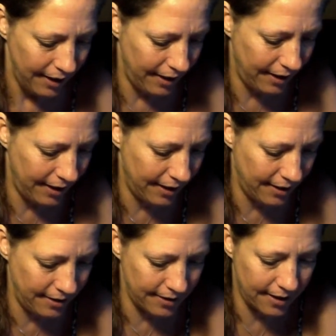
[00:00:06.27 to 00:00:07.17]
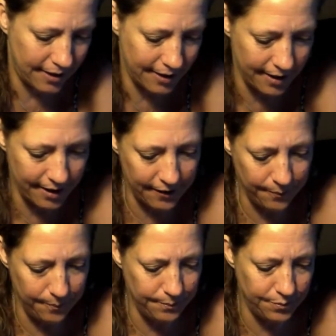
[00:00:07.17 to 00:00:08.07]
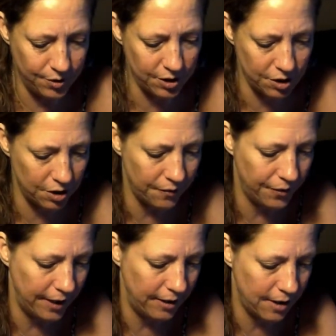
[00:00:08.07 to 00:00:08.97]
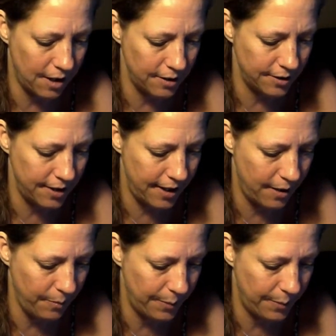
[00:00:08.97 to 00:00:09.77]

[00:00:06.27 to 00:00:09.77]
and I'm just shuffling the cards now,